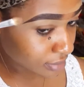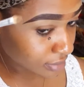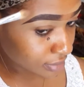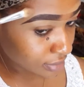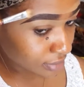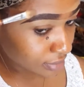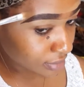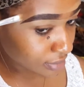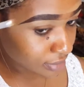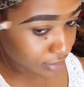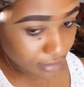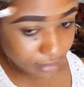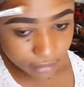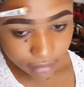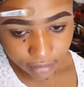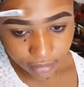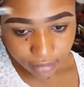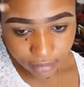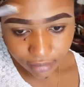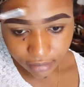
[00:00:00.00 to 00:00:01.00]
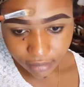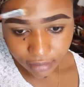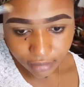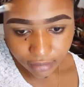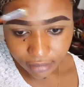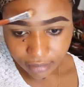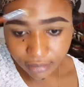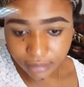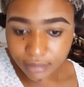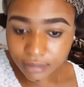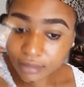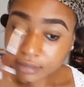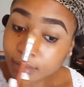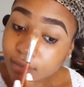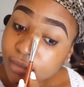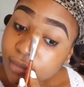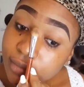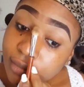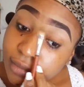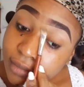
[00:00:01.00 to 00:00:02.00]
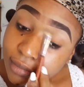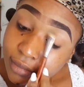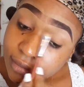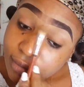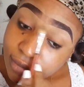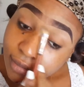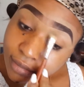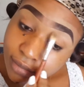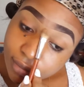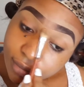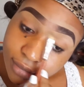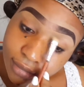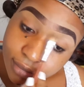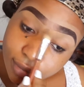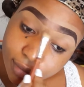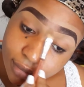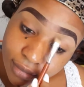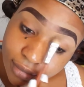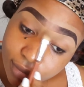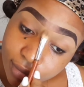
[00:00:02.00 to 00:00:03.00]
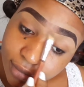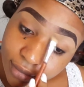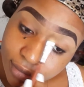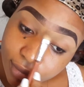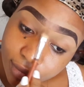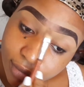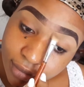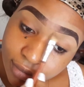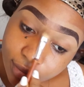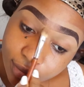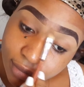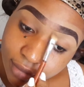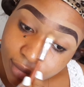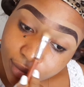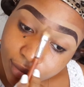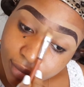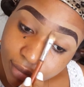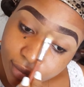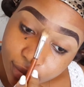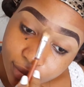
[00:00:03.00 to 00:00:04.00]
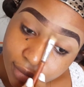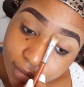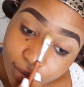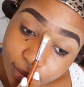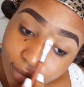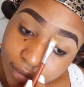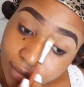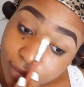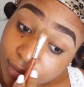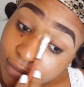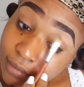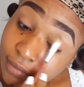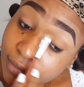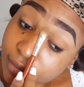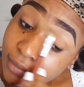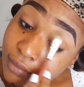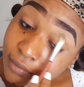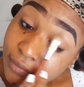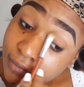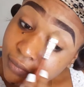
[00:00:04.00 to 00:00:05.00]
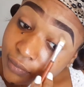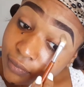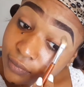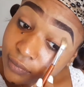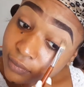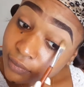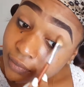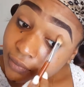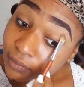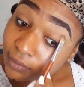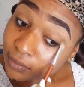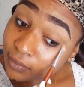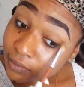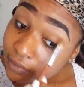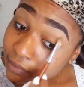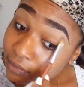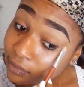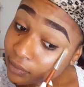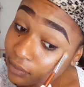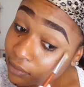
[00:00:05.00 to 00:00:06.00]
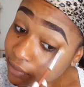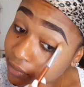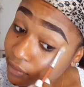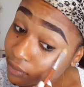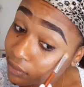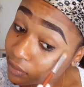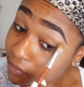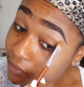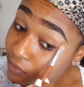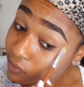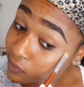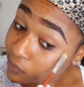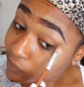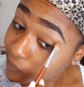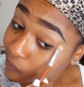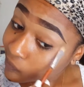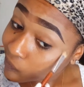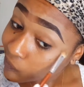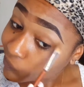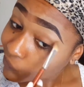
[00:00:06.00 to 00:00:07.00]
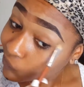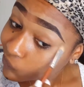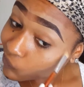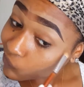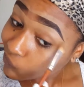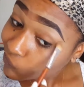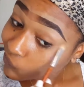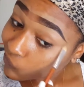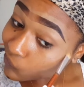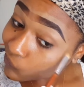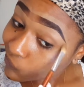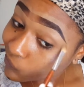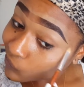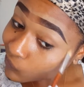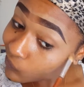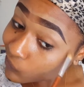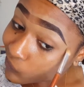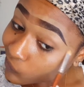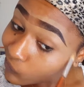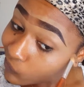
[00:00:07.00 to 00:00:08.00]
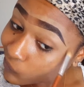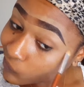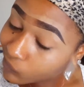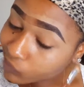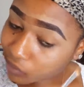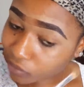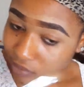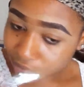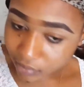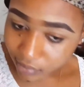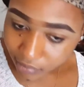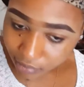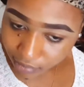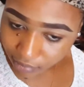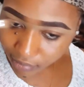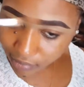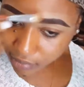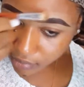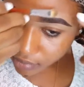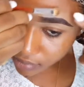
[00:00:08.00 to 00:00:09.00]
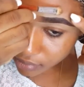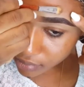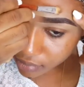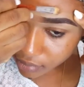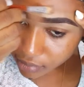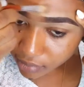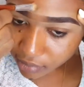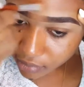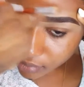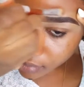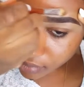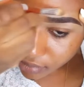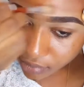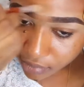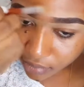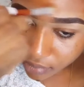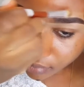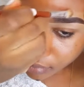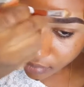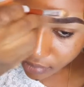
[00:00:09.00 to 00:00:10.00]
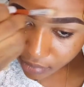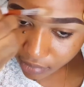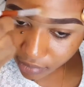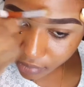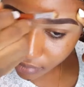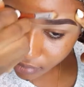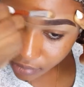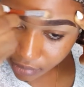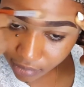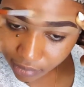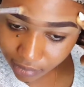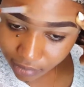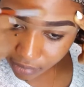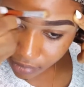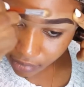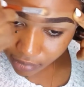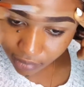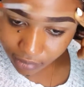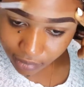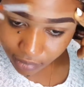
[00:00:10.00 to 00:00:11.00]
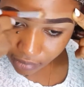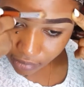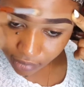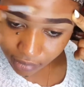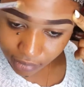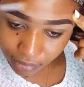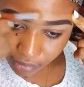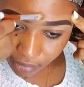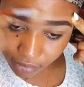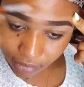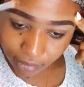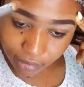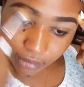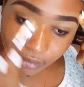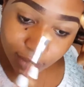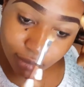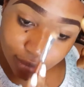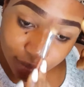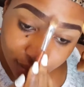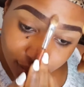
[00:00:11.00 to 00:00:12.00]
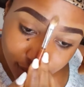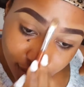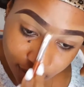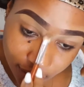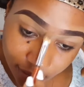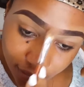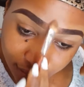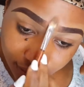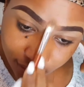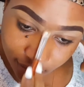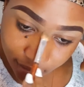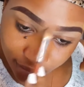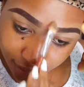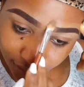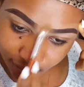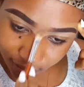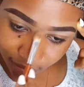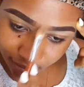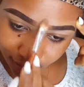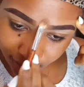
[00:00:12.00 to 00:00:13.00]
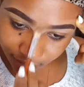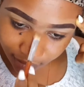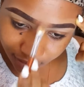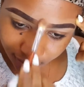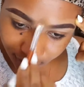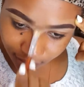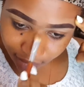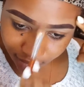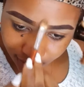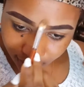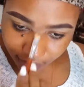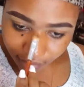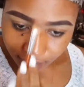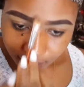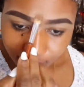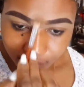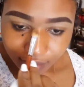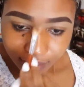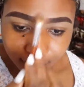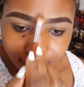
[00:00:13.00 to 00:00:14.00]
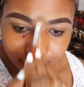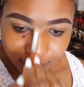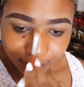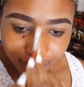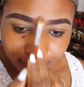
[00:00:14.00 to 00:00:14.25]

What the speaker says: I'm basically just blending it into my skin. And then I'll take off that concealer and product that's in between my brow areas. I'm just blending everything well so that it looks well put